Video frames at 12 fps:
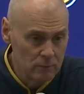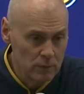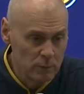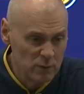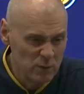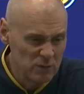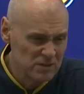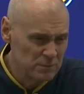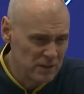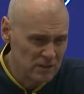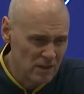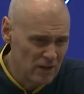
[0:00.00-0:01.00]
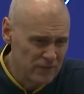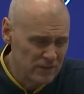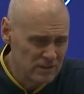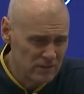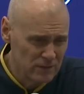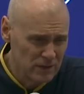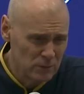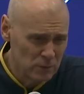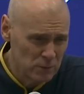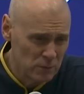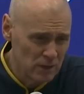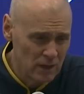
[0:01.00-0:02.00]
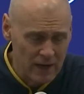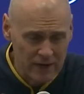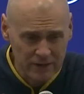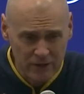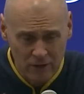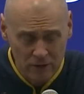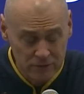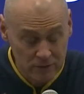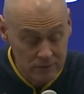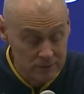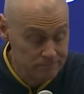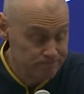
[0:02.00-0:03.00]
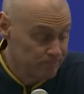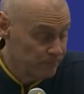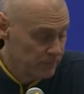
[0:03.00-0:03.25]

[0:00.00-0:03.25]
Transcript: we were doing some things offensively that were a little out of character, and